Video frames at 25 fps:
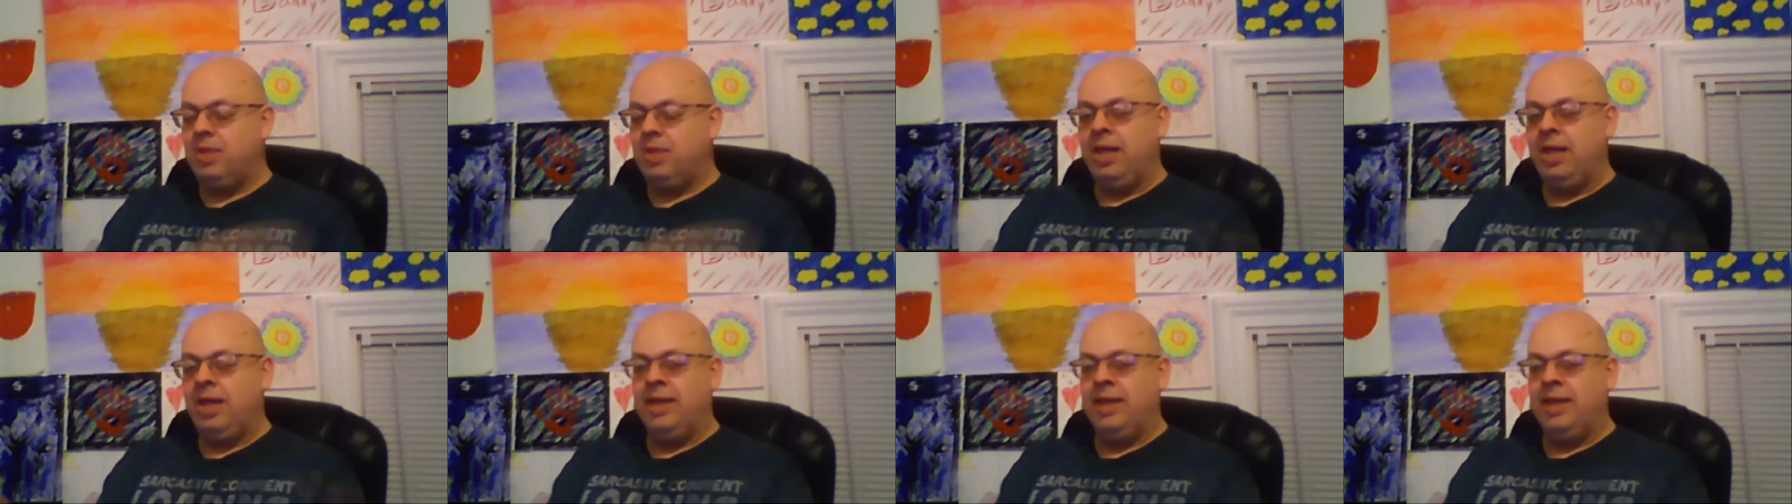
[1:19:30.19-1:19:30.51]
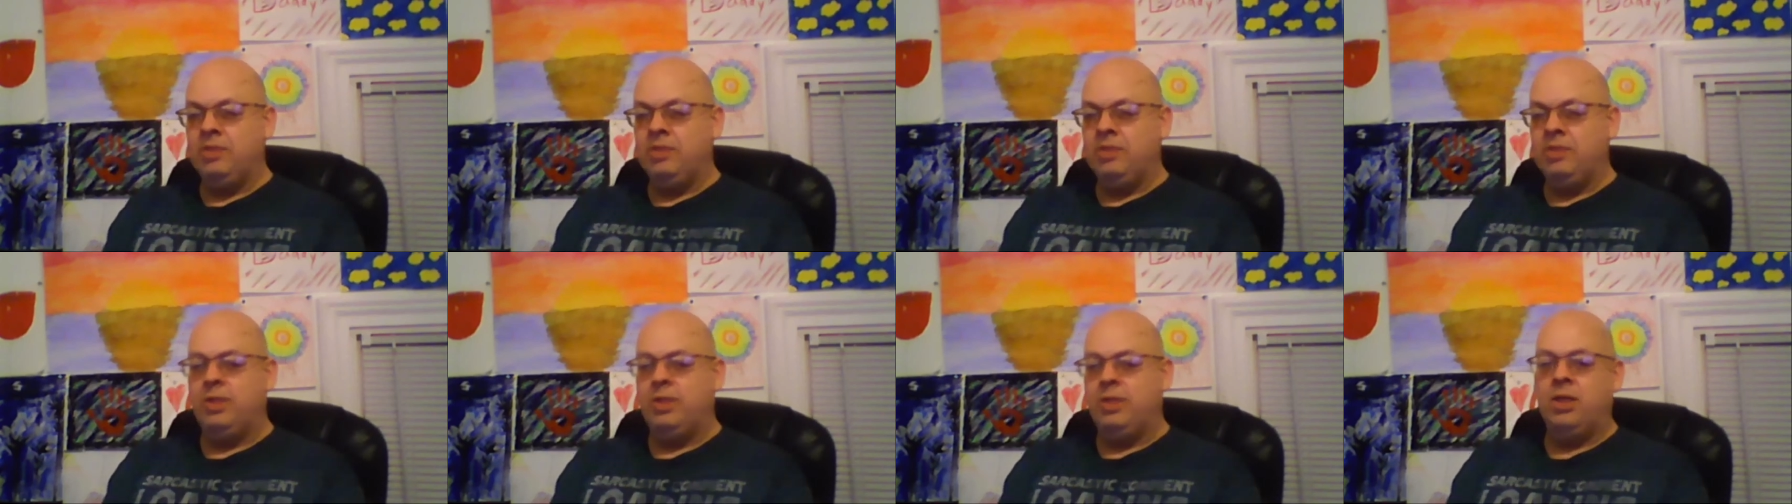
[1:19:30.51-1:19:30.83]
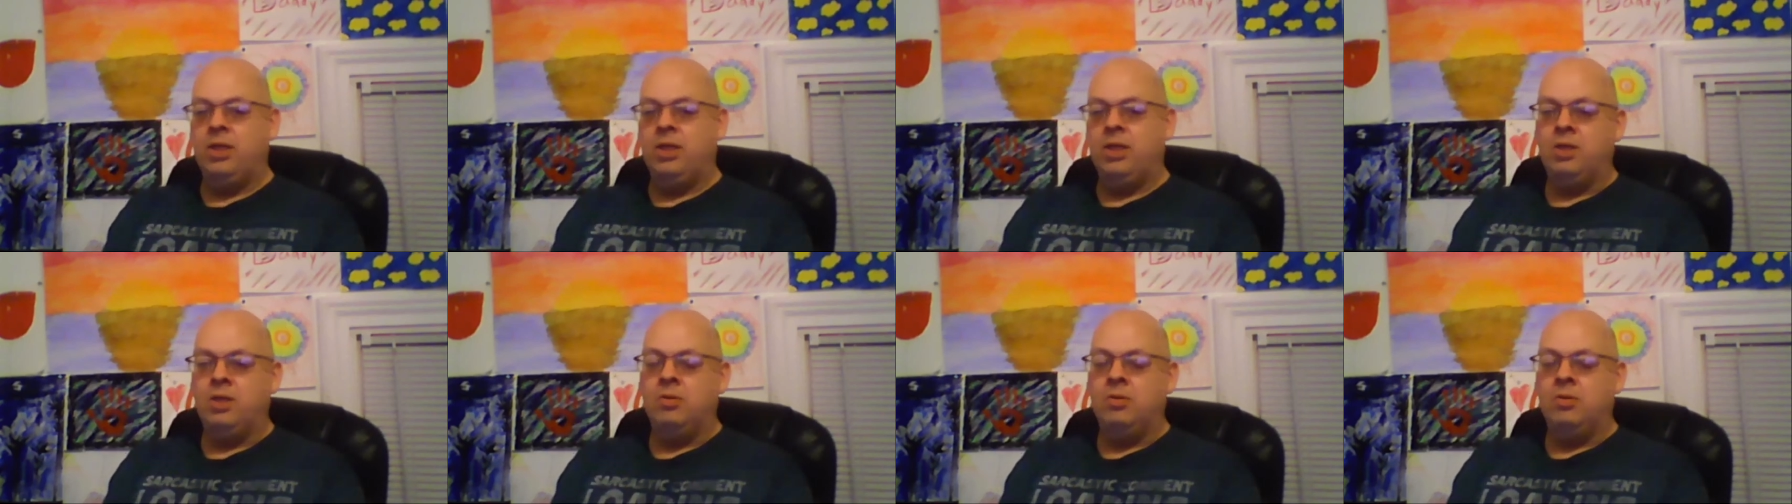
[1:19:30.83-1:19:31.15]
as we
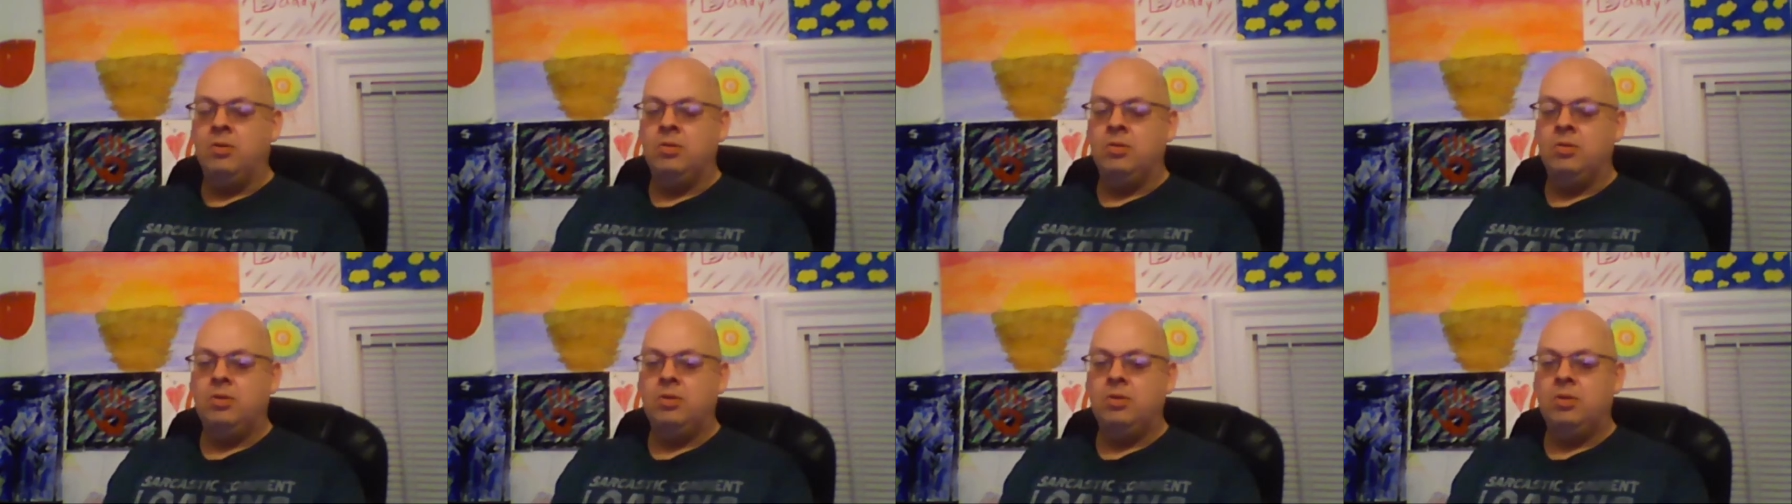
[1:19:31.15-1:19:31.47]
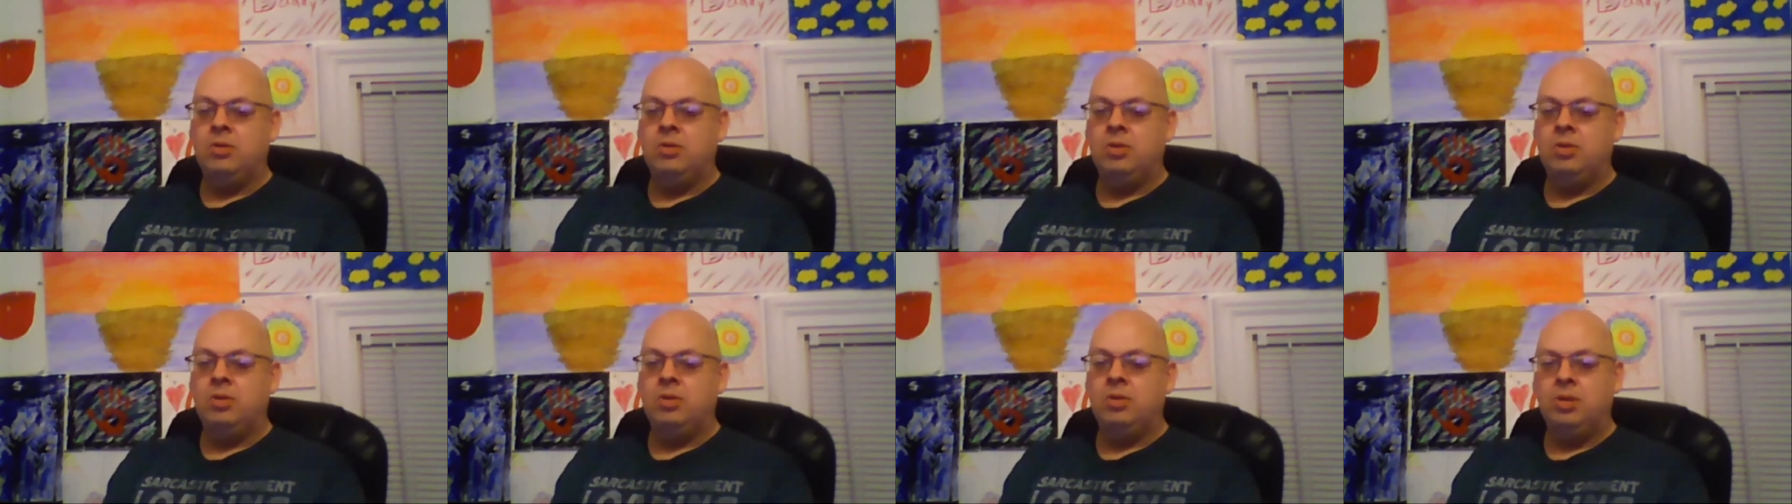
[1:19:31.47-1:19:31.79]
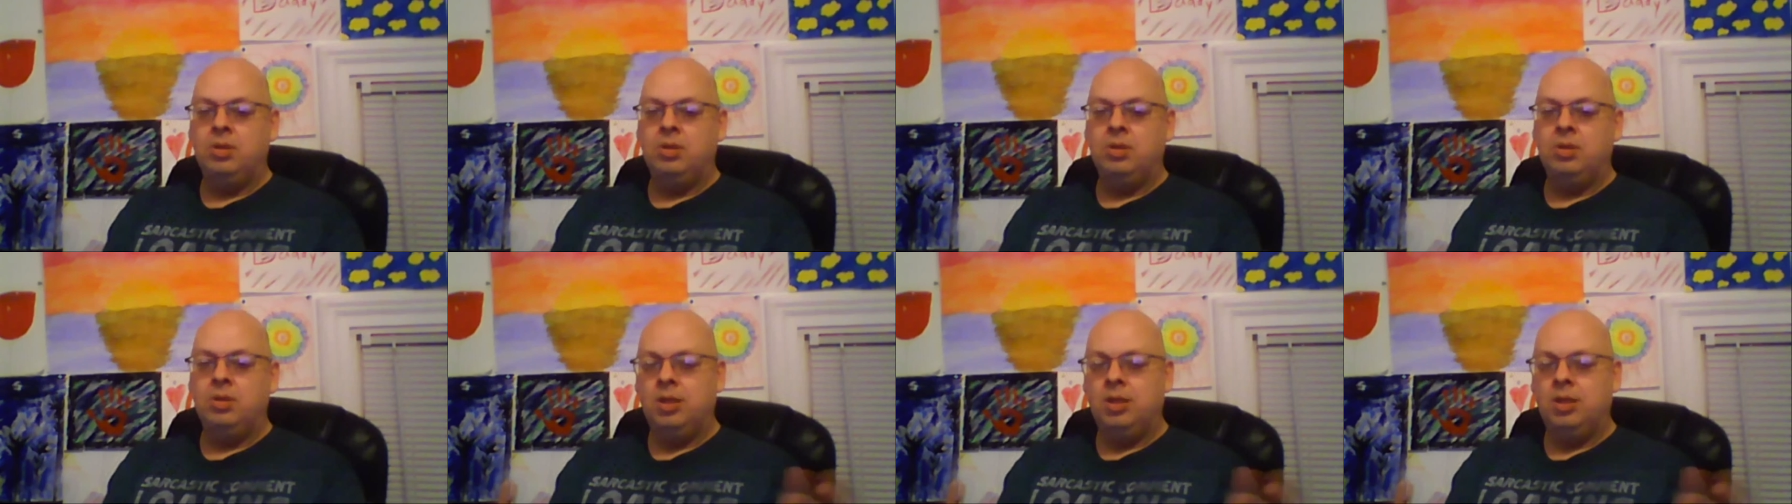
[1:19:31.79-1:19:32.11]
know,
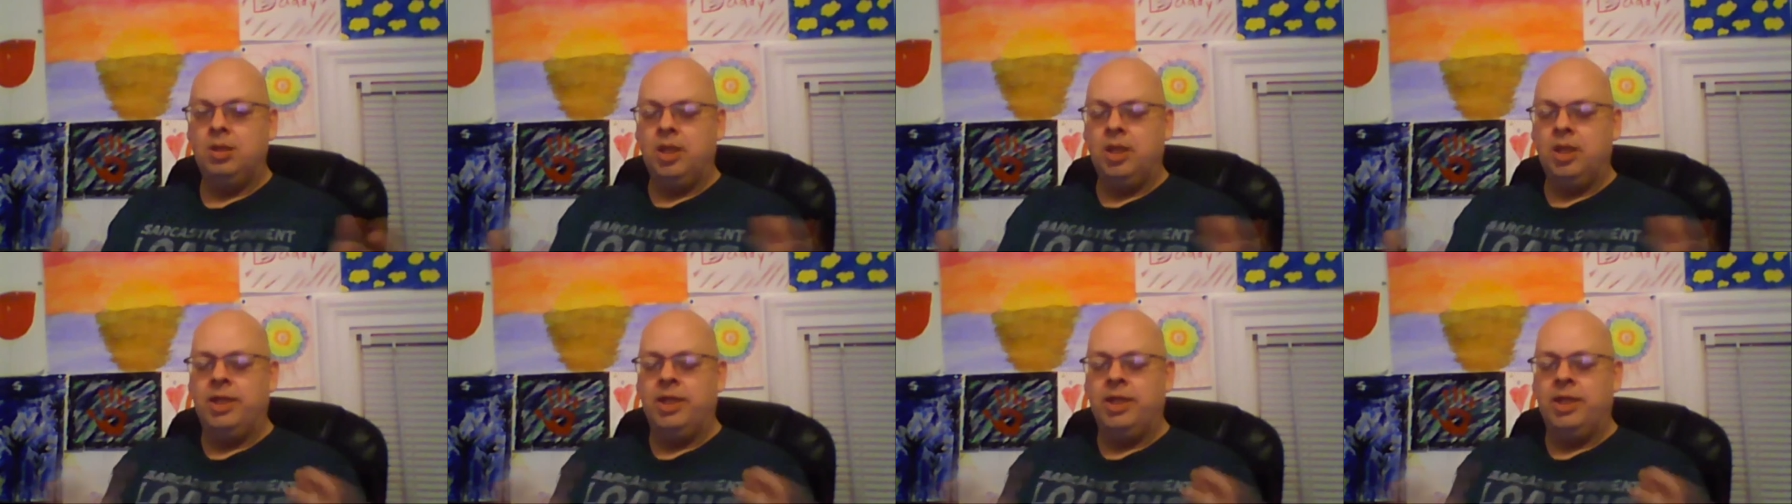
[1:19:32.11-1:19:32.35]
like